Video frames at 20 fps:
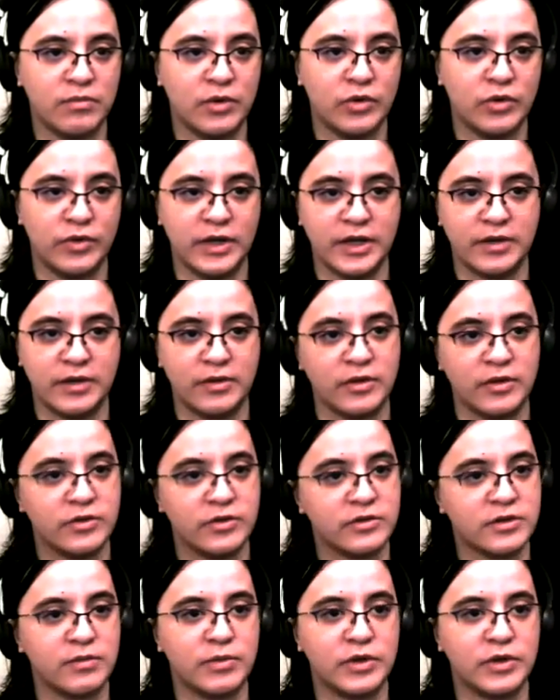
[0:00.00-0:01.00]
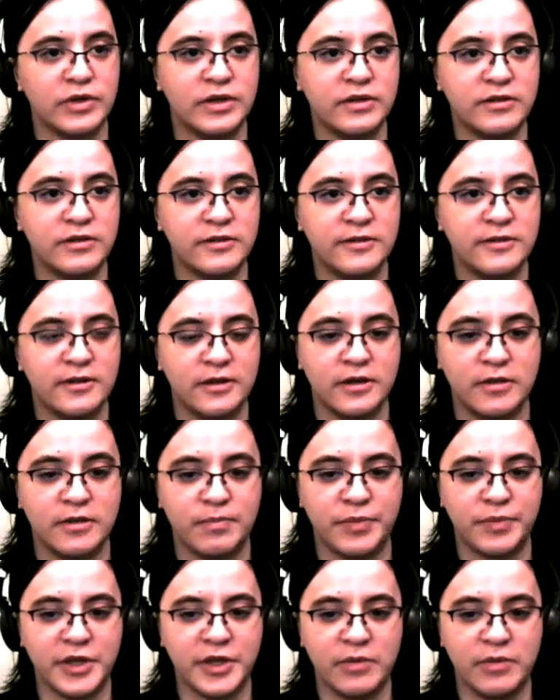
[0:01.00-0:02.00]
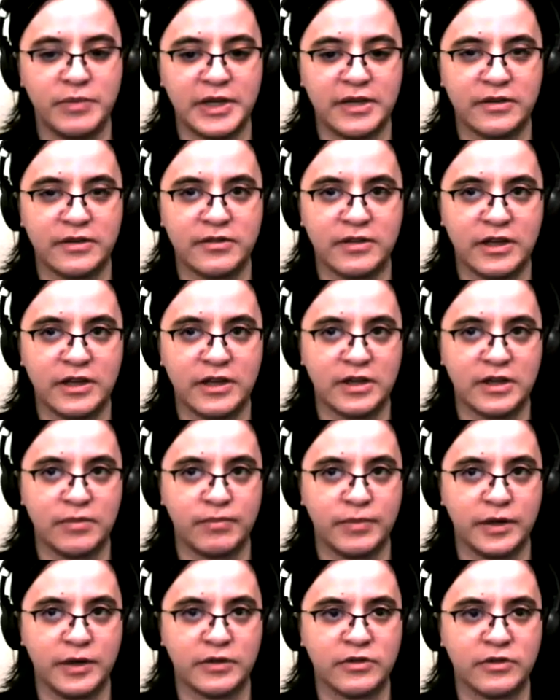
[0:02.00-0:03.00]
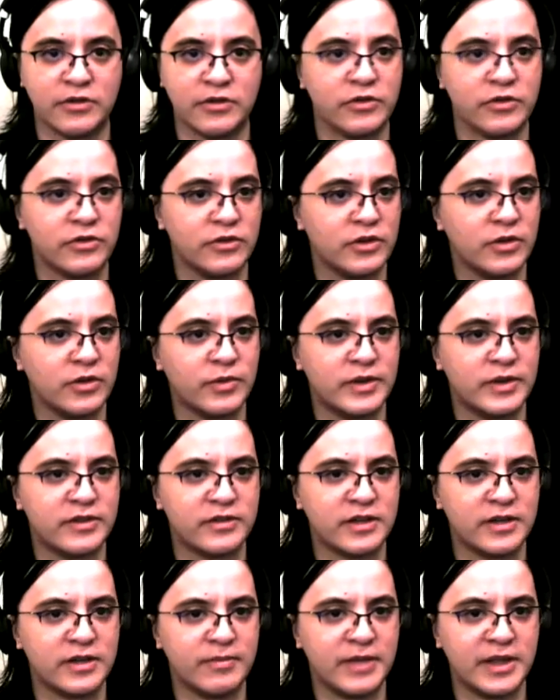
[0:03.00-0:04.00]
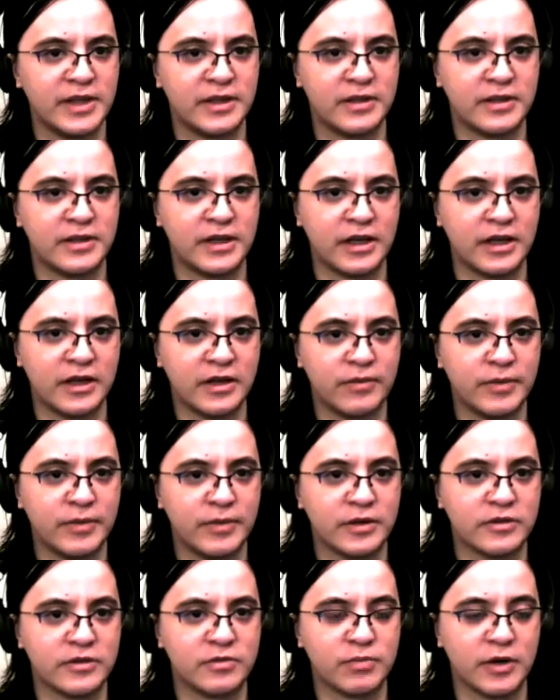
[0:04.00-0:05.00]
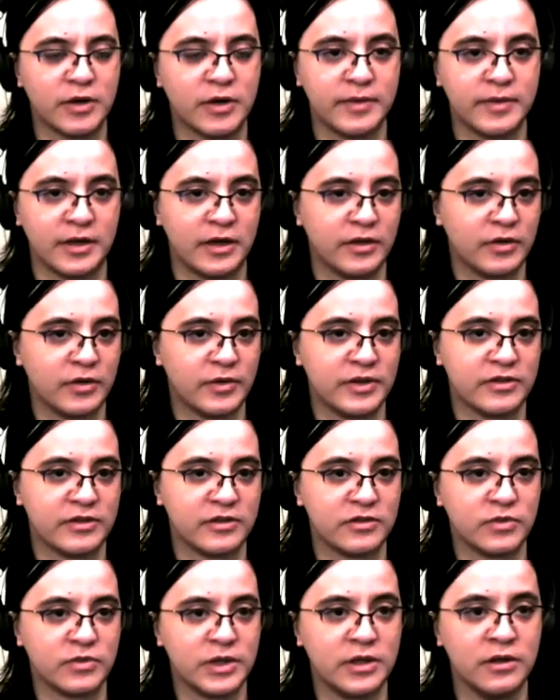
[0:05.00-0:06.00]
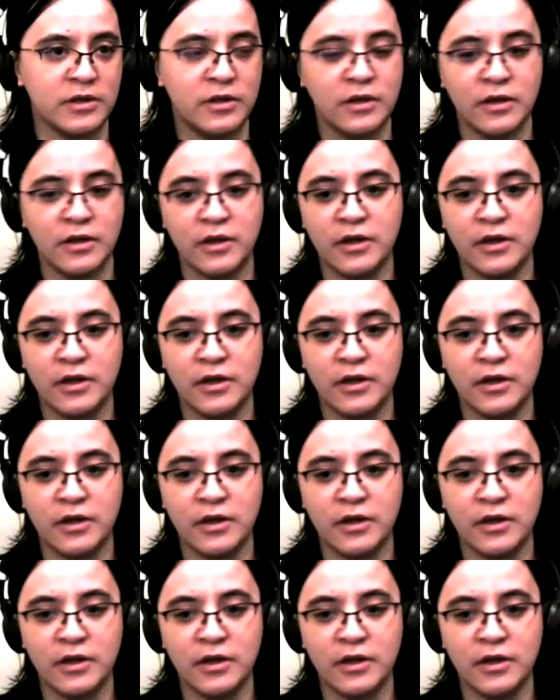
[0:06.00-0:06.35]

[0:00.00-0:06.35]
owning those components. KubeTest and Boscos are the ones that I'm mainly thinking of, but there's probably other ones as well.